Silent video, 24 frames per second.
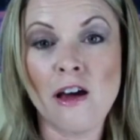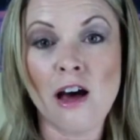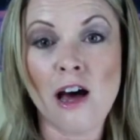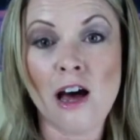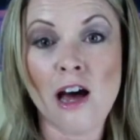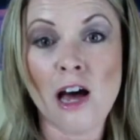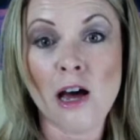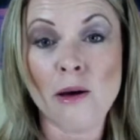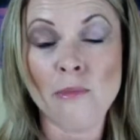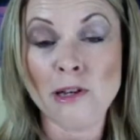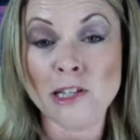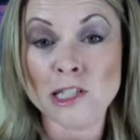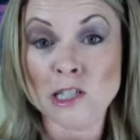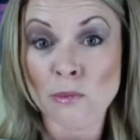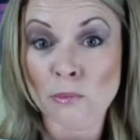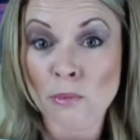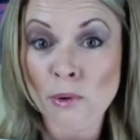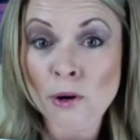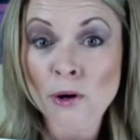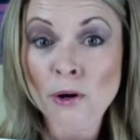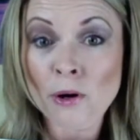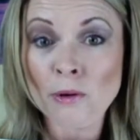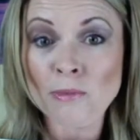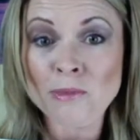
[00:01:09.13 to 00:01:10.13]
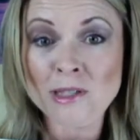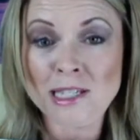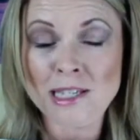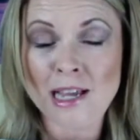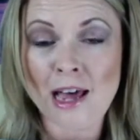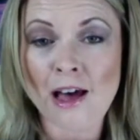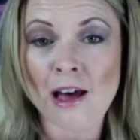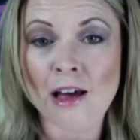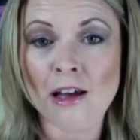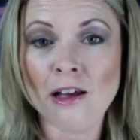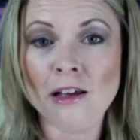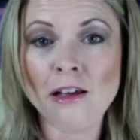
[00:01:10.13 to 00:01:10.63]
um, a sperm
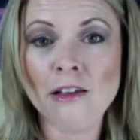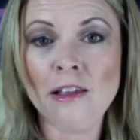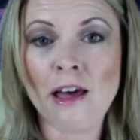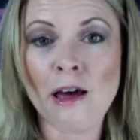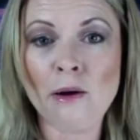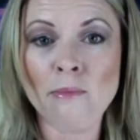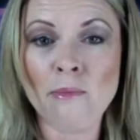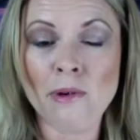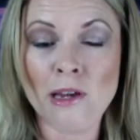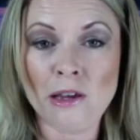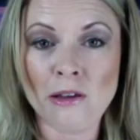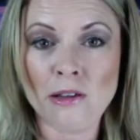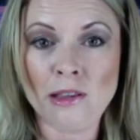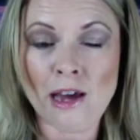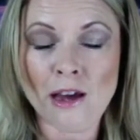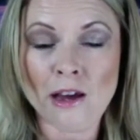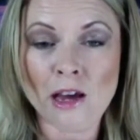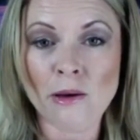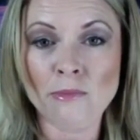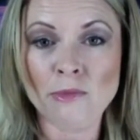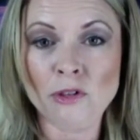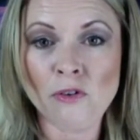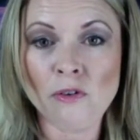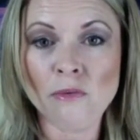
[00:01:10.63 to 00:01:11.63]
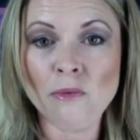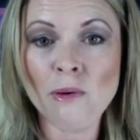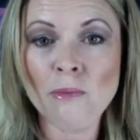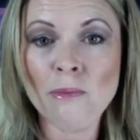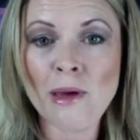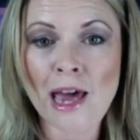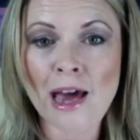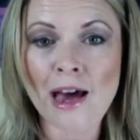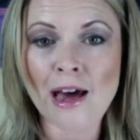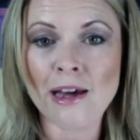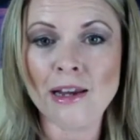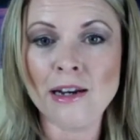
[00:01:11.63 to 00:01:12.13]
cell that may, that comes from a
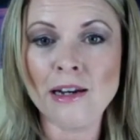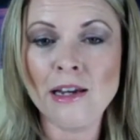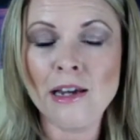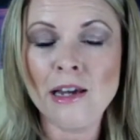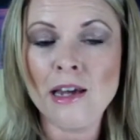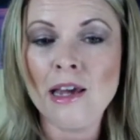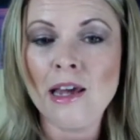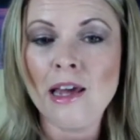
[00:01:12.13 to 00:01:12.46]
man.